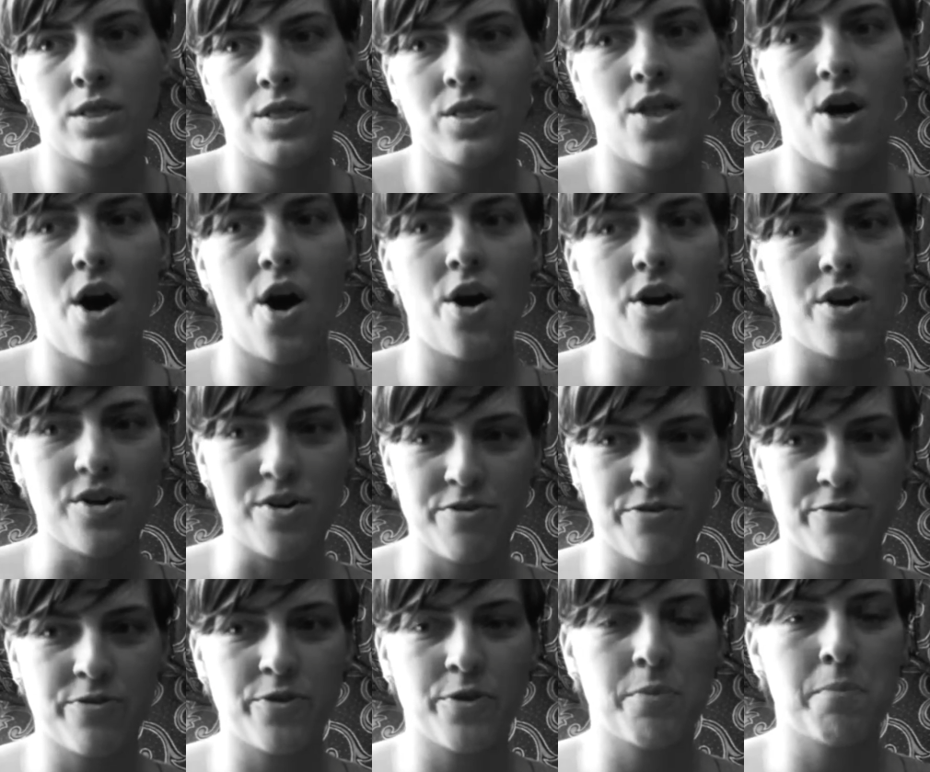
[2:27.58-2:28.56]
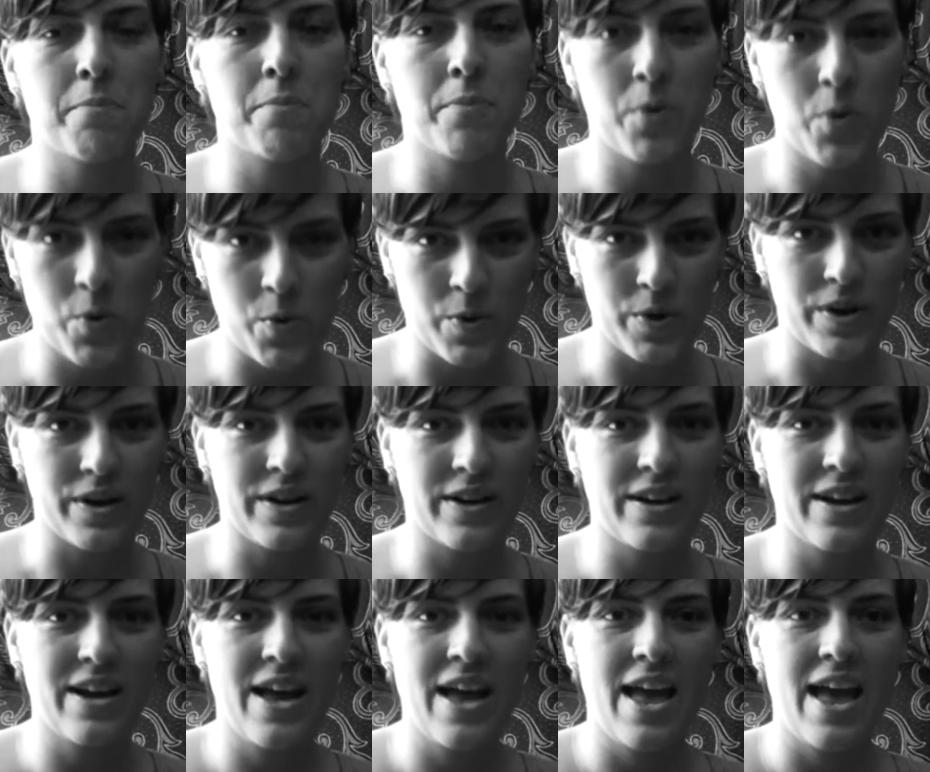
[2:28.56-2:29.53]
long for
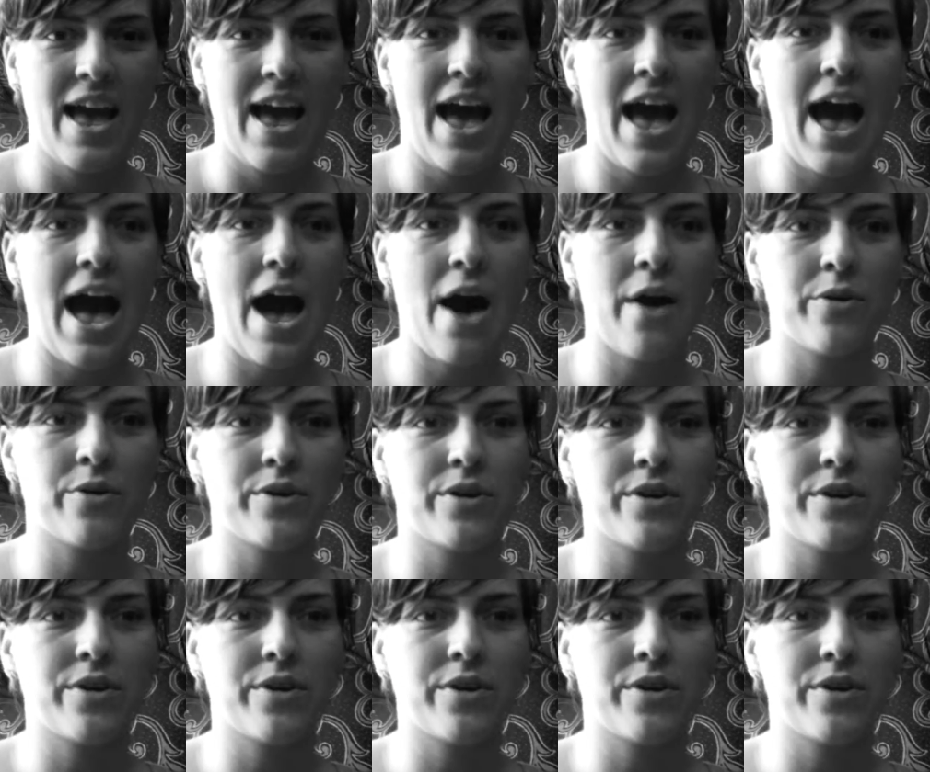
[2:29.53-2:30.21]
more out